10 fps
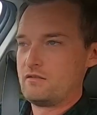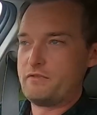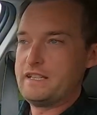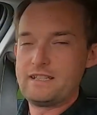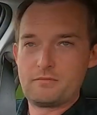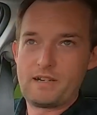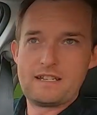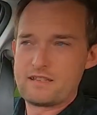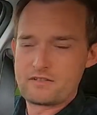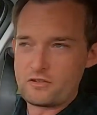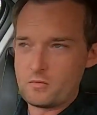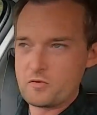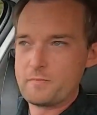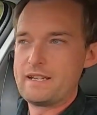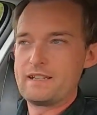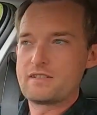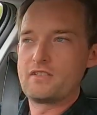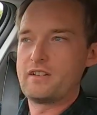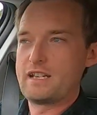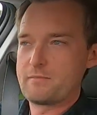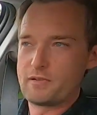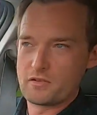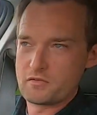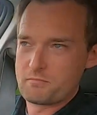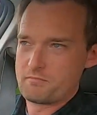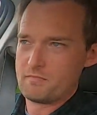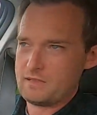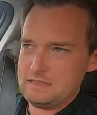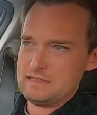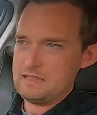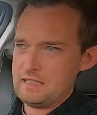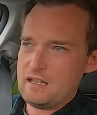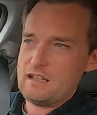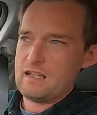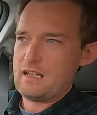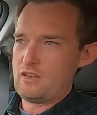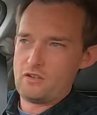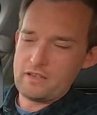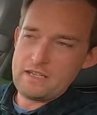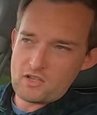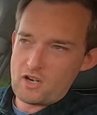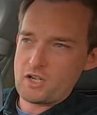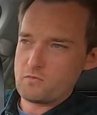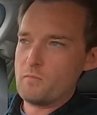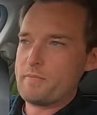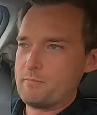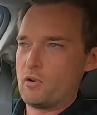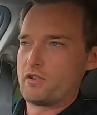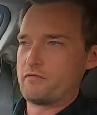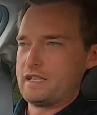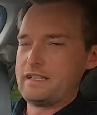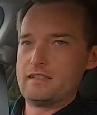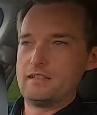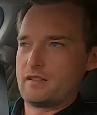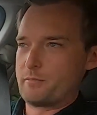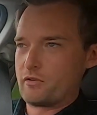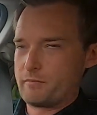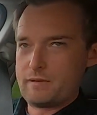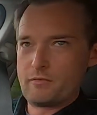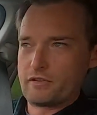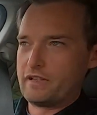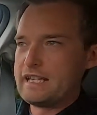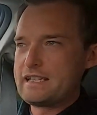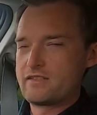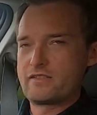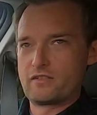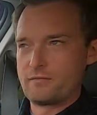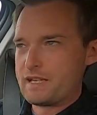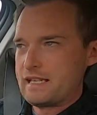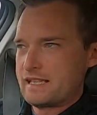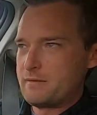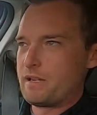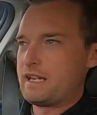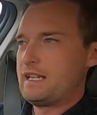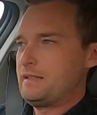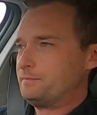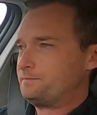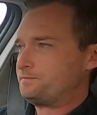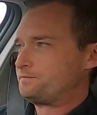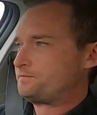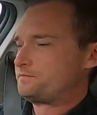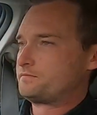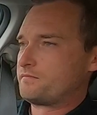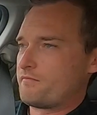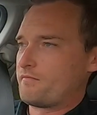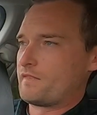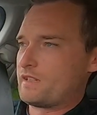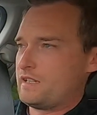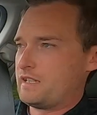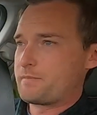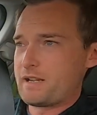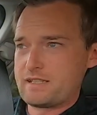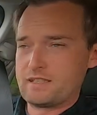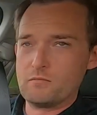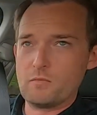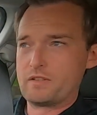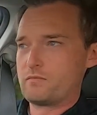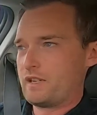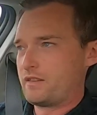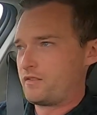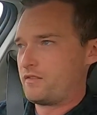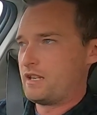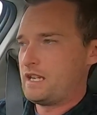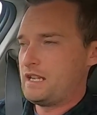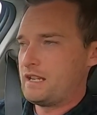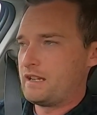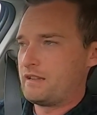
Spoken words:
retail prices are almost meaningless nowadays, because a lot of these cars won't be bought at retail, they'll be bought on lease or PCP, especially at the moment with the